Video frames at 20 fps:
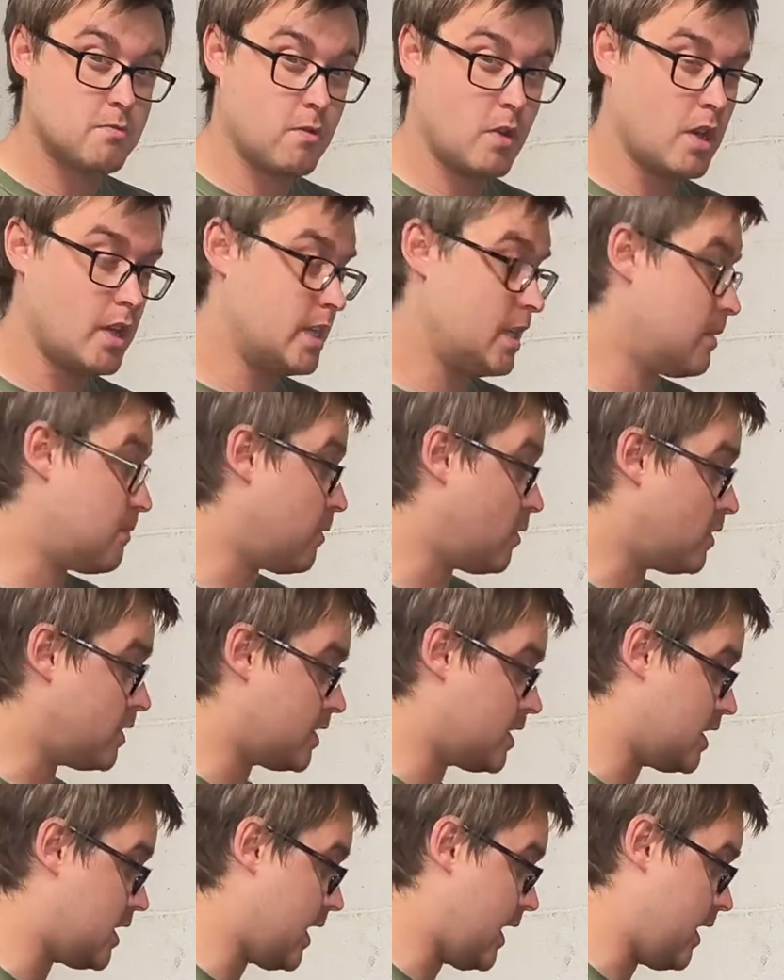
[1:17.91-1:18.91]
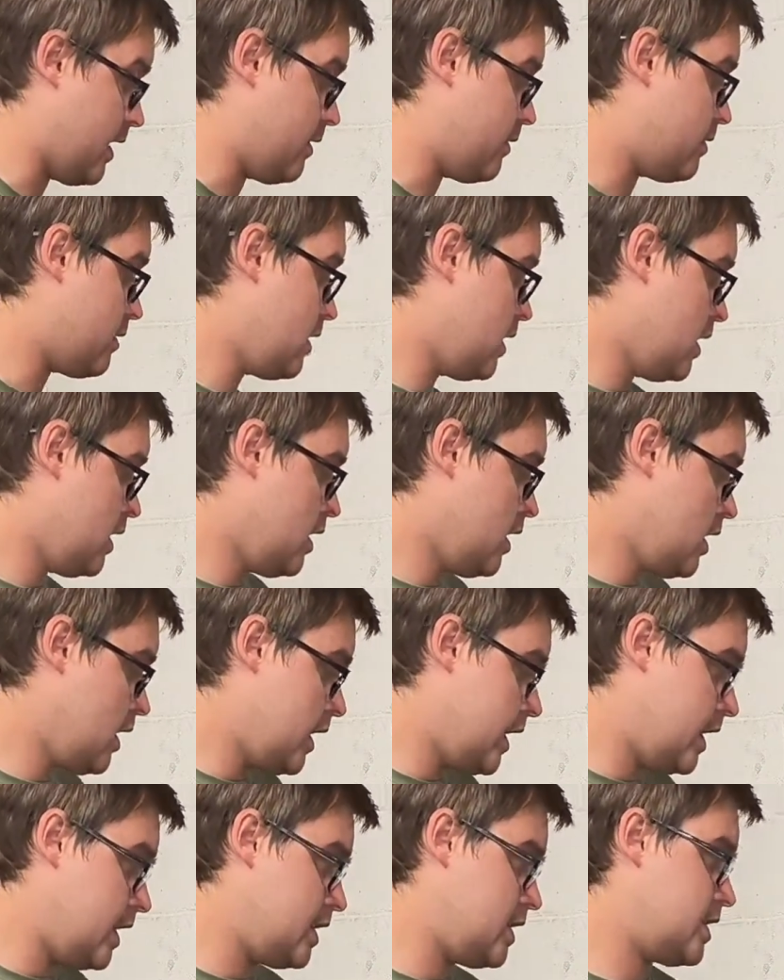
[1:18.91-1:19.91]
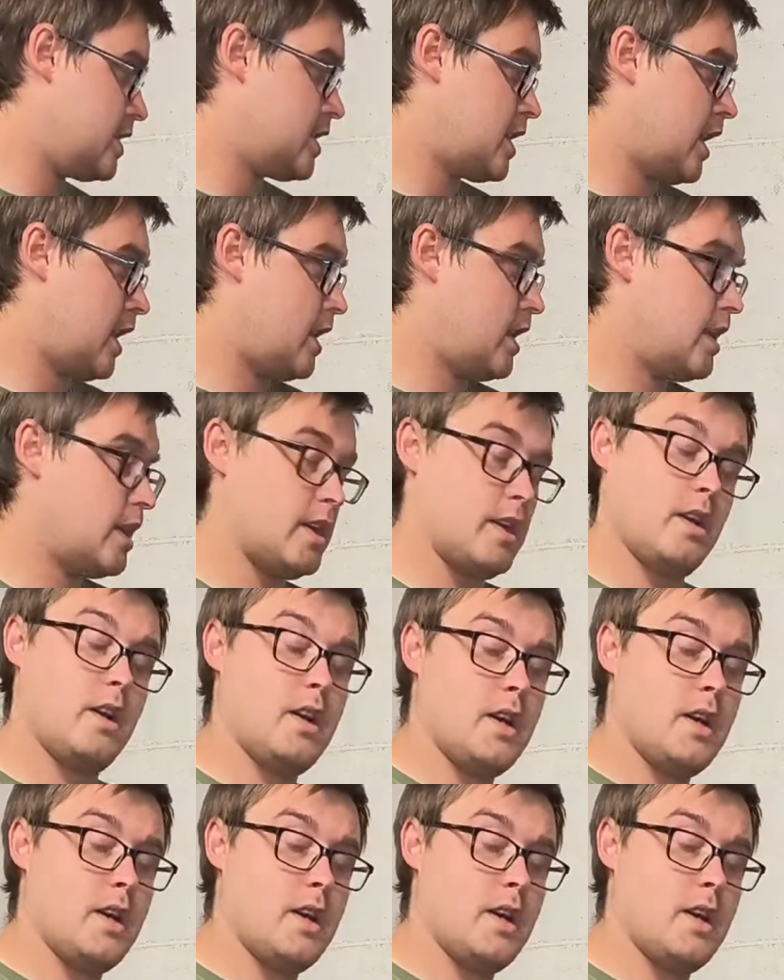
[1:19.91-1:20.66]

rightly pointed out is that